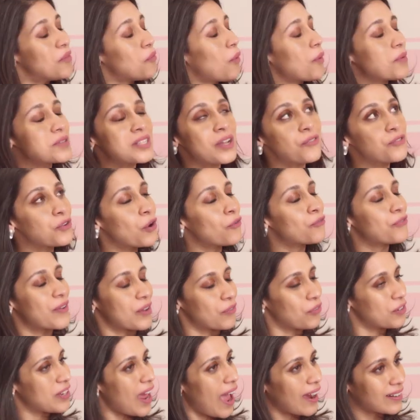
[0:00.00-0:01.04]
What was your
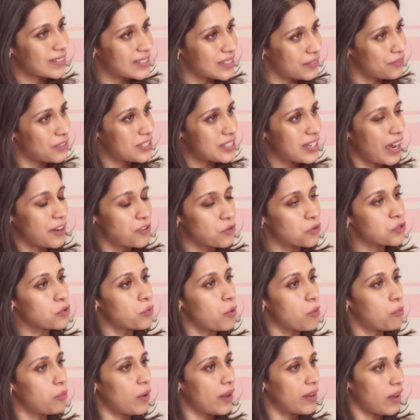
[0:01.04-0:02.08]
favorite activity? I know
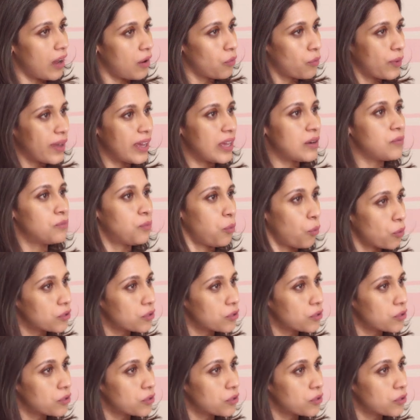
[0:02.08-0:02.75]
you were away in